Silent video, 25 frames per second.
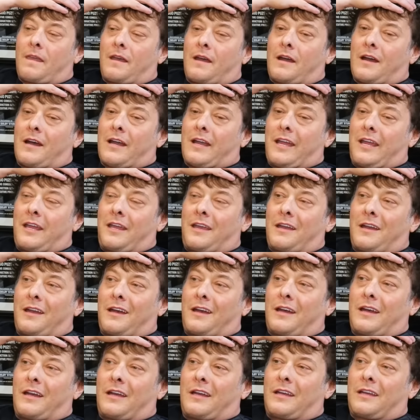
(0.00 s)

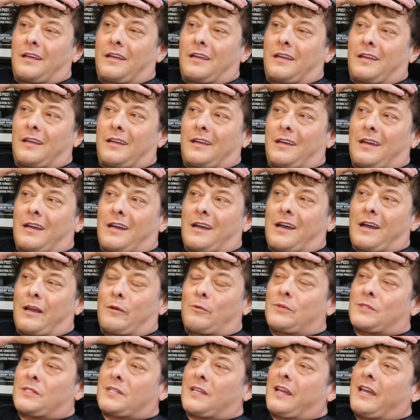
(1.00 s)
I
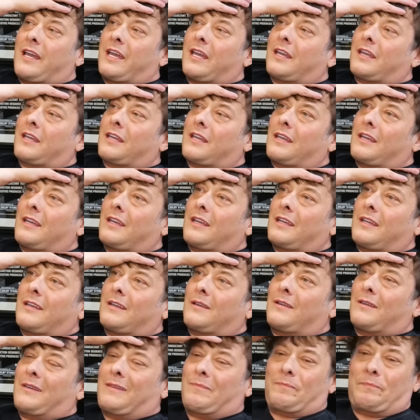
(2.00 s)
was like
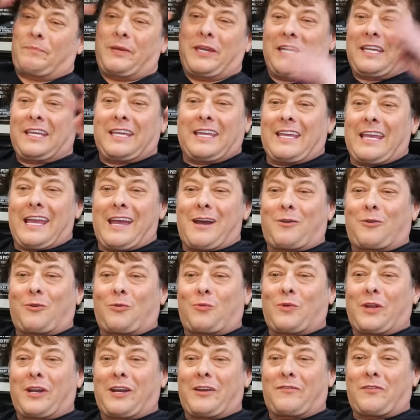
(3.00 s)
peeking out
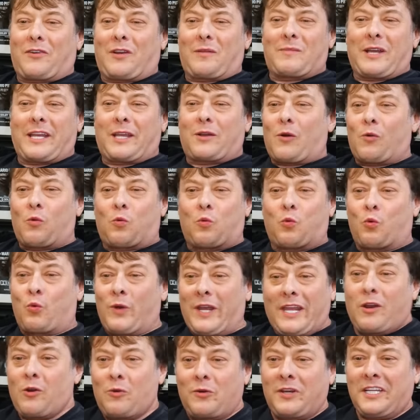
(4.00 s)
or whatever, and I'm like,
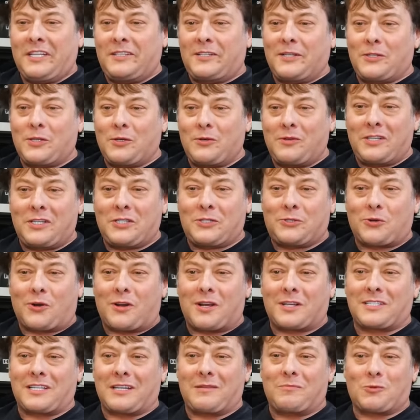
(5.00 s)
we don't need to do these
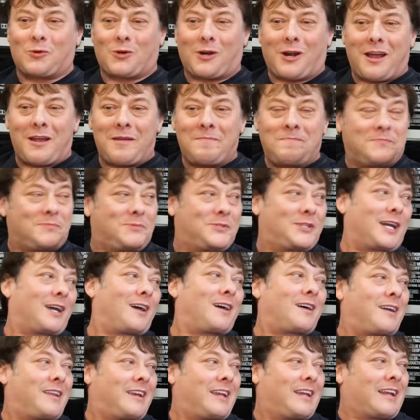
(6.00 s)
drugs anymore, I'm
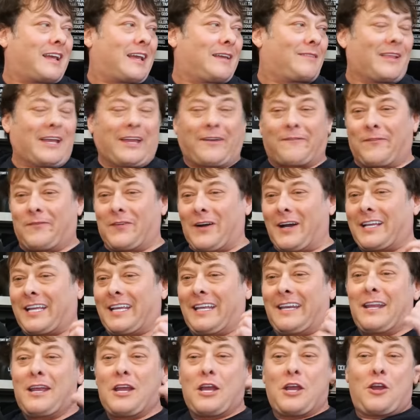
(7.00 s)
done. And I like
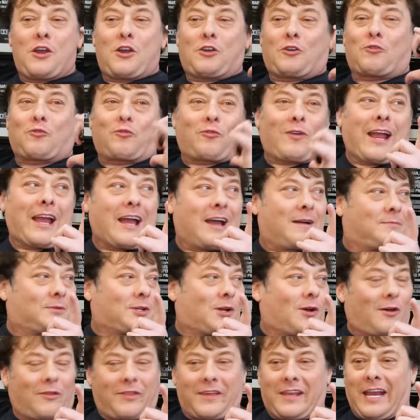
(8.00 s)
fucking grabbed
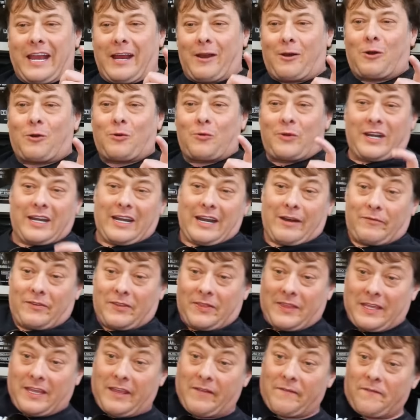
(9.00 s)
all the heroin and
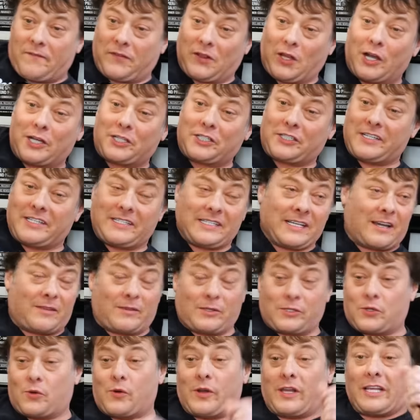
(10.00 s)
everything and flushed it down
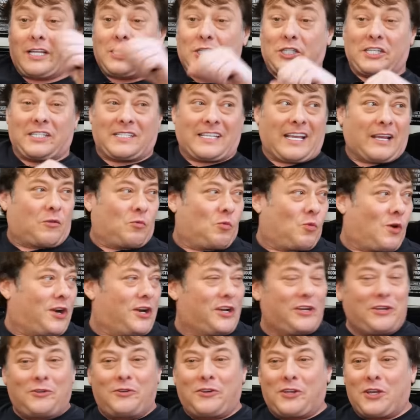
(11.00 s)
the toilet, and she's like, what
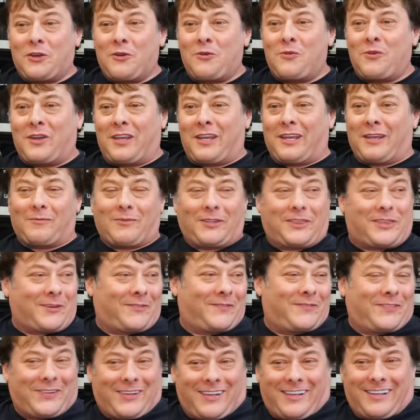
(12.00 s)
are you doing, what
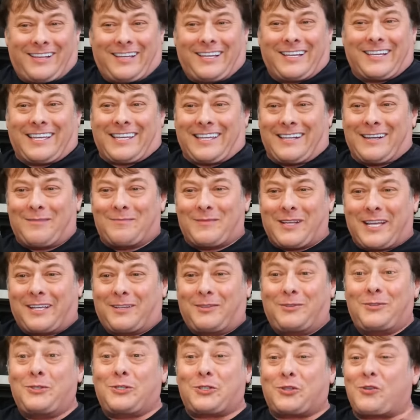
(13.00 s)
the fuck? And I'm
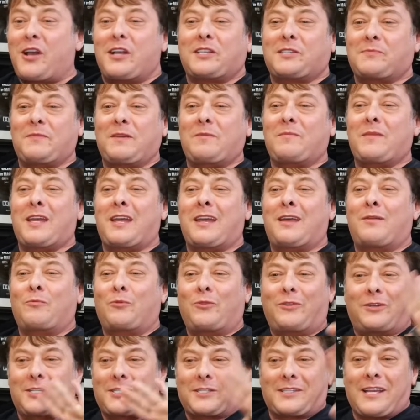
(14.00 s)
like, trust me, man,
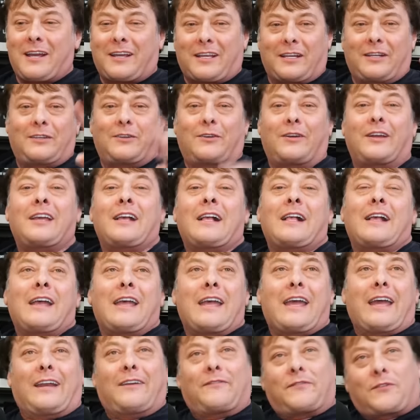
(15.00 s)
we're just not gonna do it.
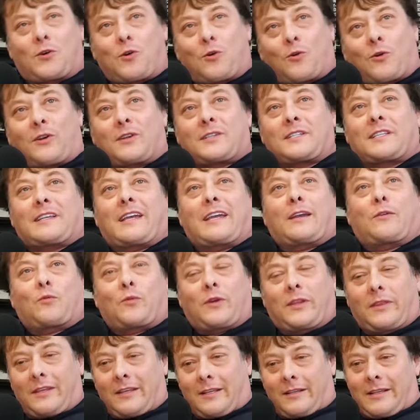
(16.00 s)
And of course, like,
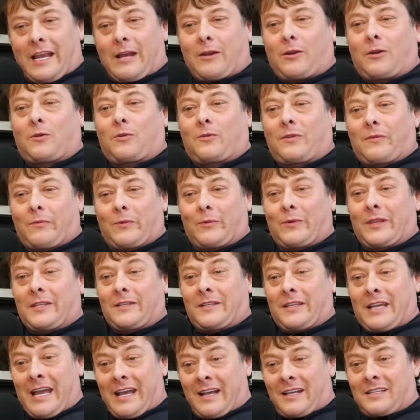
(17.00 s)
when
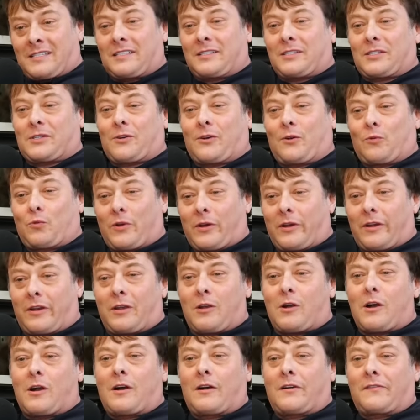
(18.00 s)
the acid started
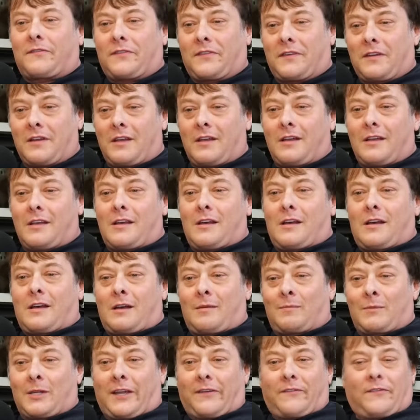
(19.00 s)
wearing off,
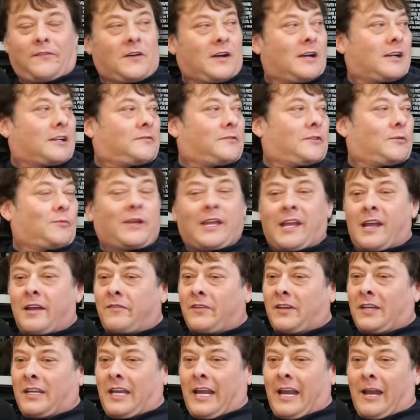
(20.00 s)
I'm like, fuck, do we
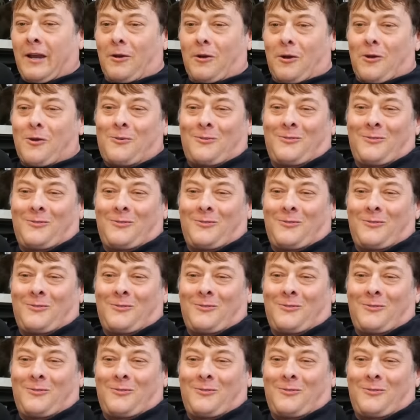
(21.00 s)
have any heroin?